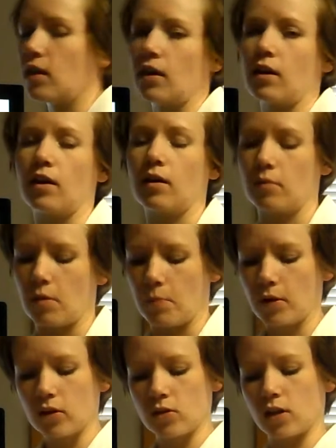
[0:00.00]

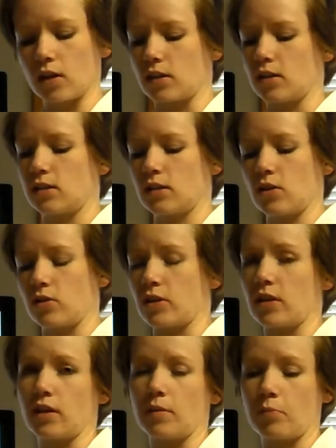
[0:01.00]
the book goes on to,
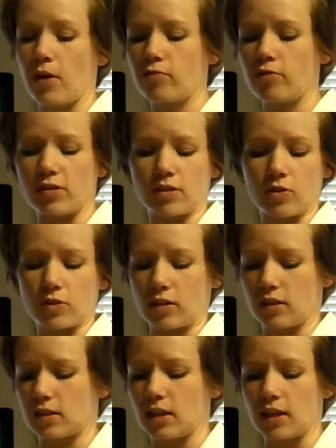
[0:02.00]
or the preface goes
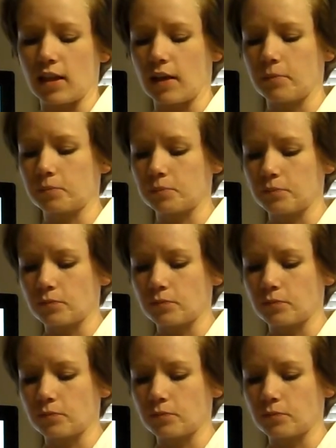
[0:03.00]
on to say that